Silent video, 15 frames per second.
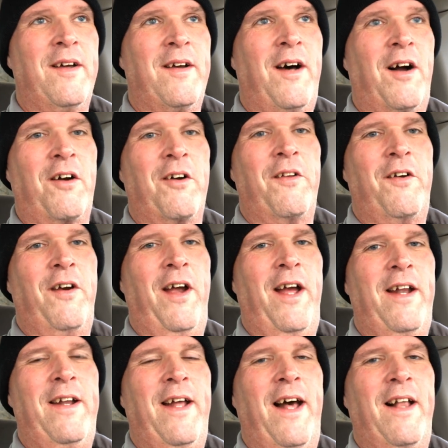hunker their
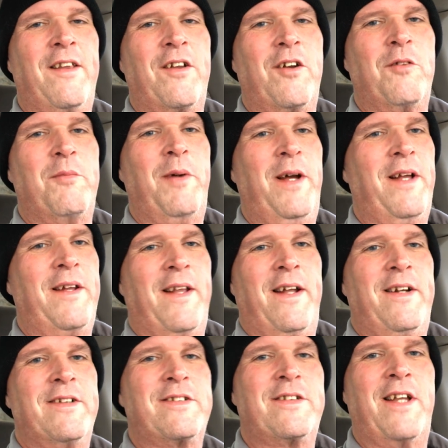head down a little bit, and they
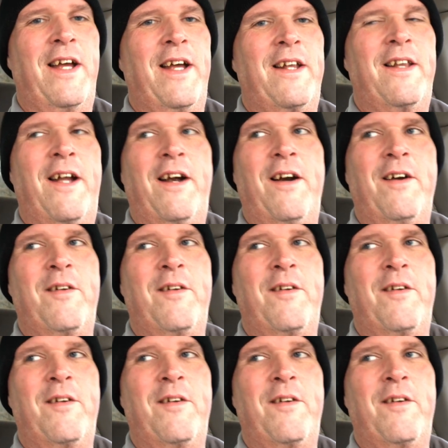just stand there.